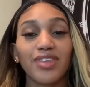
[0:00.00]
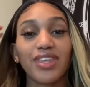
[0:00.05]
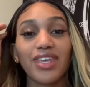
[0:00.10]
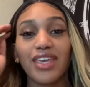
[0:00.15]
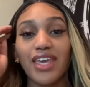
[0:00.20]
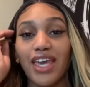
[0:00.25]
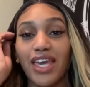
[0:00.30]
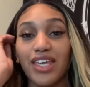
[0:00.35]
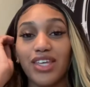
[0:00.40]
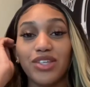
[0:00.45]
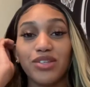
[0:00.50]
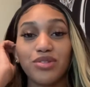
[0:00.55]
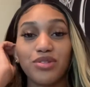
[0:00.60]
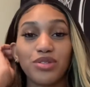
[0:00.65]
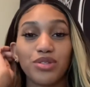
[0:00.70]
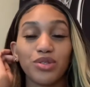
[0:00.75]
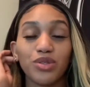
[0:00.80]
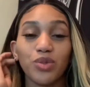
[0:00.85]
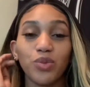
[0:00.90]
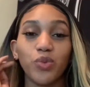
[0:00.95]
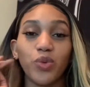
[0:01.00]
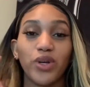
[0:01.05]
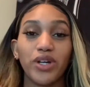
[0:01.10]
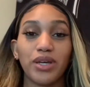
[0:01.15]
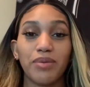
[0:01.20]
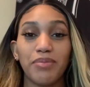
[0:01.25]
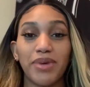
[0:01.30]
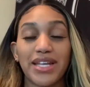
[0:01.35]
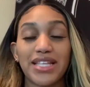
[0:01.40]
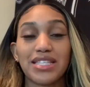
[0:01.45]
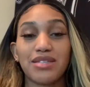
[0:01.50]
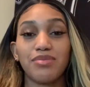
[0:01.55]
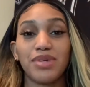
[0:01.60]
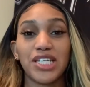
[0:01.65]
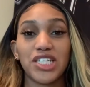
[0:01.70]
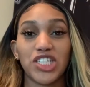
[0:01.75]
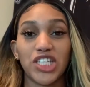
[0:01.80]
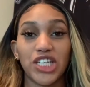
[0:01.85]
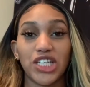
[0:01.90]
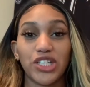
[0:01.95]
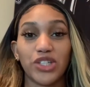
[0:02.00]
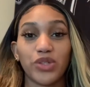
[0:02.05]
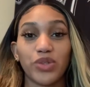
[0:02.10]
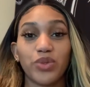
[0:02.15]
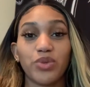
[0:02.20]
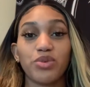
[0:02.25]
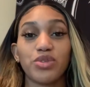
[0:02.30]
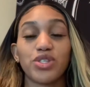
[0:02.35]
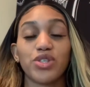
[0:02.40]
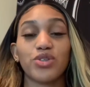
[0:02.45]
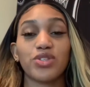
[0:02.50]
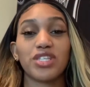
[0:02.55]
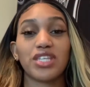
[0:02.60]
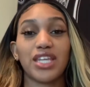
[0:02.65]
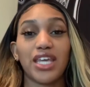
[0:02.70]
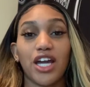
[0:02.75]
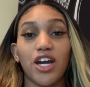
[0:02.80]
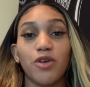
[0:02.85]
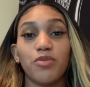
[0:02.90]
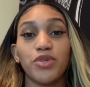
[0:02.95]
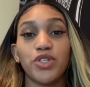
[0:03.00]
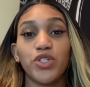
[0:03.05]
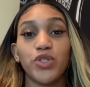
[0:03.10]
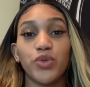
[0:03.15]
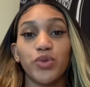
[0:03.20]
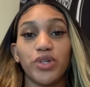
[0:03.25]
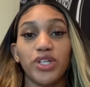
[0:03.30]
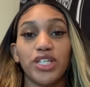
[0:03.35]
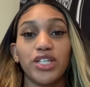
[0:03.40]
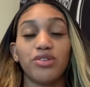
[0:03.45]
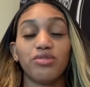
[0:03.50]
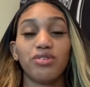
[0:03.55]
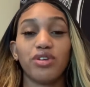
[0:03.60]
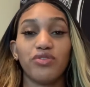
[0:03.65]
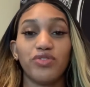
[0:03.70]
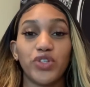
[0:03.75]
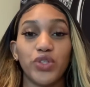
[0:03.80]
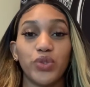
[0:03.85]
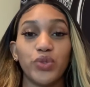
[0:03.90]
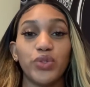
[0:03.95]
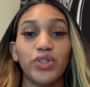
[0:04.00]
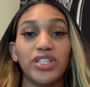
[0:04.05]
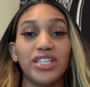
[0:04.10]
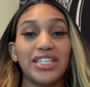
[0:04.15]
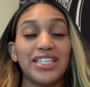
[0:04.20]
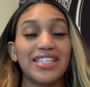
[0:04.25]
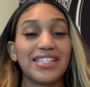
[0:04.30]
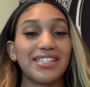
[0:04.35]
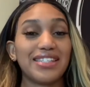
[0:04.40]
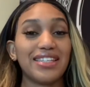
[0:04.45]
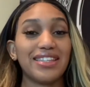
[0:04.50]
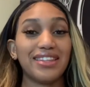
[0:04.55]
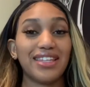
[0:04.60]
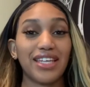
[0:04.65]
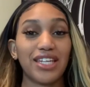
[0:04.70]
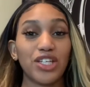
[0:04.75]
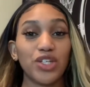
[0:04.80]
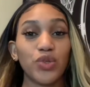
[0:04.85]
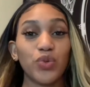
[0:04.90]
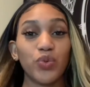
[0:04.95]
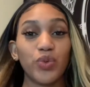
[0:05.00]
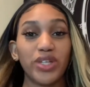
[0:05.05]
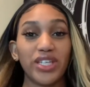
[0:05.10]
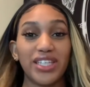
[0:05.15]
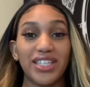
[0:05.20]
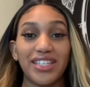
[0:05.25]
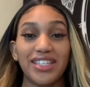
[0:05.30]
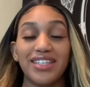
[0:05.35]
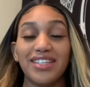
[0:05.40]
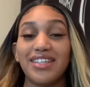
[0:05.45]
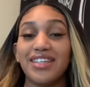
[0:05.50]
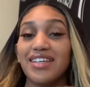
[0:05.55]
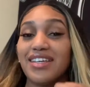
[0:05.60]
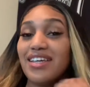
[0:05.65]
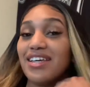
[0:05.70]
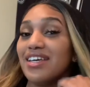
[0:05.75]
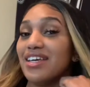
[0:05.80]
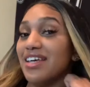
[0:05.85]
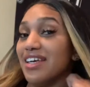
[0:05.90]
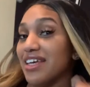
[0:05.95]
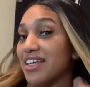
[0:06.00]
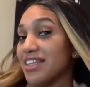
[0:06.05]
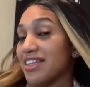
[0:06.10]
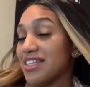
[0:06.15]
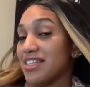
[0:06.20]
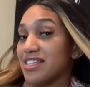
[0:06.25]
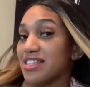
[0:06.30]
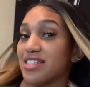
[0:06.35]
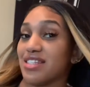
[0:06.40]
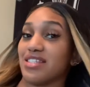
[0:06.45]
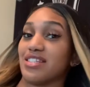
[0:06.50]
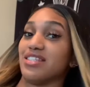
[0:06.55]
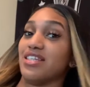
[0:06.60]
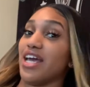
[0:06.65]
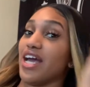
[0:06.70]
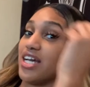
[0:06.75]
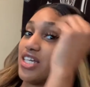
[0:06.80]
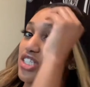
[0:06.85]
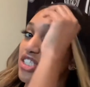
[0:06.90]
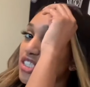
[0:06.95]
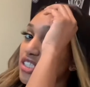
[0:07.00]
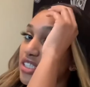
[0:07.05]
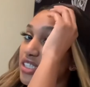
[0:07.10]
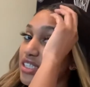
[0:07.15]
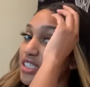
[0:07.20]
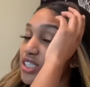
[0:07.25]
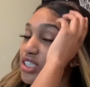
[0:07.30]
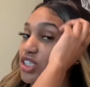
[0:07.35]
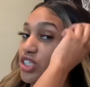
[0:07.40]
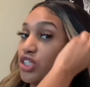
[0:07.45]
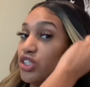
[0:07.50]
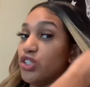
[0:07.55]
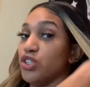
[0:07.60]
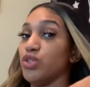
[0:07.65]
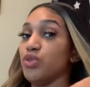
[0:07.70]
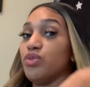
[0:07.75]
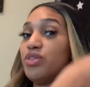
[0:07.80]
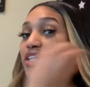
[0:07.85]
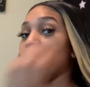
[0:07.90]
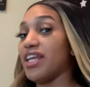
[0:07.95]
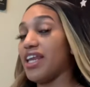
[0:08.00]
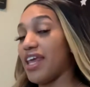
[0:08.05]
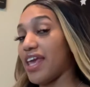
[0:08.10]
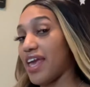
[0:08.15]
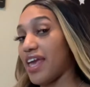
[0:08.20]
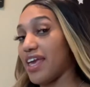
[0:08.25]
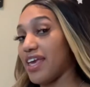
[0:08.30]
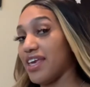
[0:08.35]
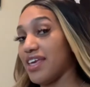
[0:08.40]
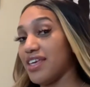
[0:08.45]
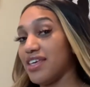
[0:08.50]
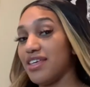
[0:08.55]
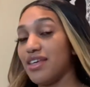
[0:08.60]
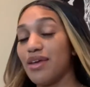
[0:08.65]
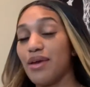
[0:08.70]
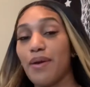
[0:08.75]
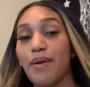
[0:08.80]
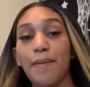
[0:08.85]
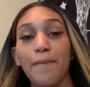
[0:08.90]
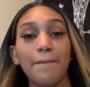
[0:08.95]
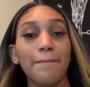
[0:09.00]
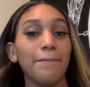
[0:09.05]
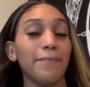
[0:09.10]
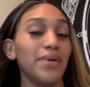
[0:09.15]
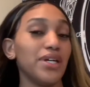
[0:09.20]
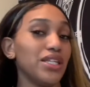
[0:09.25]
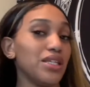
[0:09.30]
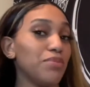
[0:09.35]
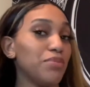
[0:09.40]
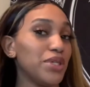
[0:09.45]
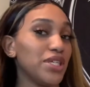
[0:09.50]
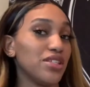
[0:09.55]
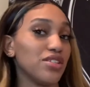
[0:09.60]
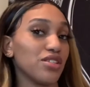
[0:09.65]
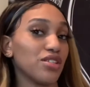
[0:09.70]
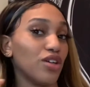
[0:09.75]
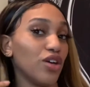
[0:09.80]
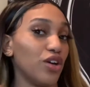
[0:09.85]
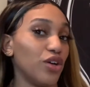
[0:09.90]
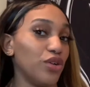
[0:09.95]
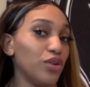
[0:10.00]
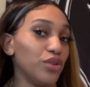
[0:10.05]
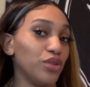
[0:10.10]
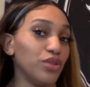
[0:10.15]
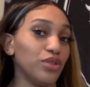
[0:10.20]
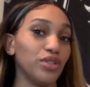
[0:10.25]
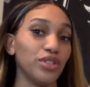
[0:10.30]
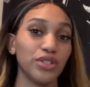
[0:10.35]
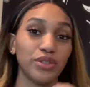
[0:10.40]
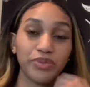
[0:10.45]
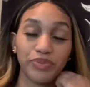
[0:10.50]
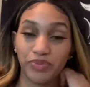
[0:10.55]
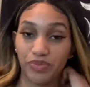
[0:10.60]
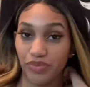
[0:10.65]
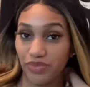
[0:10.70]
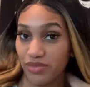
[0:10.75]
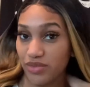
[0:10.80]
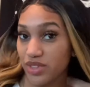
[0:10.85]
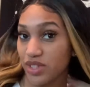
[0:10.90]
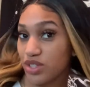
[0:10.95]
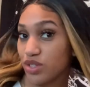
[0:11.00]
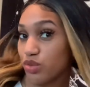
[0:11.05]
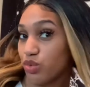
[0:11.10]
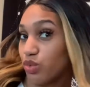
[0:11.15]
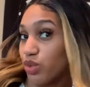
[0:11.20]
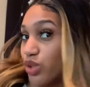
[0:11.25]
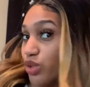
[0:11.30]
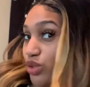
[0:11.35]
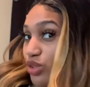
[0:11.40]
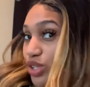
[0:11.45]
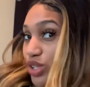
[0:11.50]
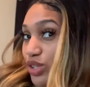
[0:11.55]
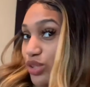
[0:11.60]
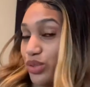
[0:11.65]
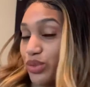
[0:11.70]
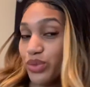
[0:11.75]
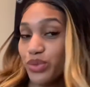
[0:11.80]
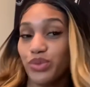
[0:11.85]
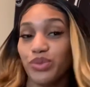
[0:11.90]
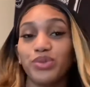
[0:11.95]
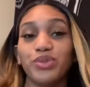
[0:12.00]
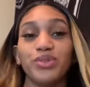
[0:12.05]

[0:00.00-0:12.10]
YouTube, welcome back to my channel. So today I'll be doing a review on this synthetic wig. This is Dashly Unit 8 Money Piece Gold. It's real cute.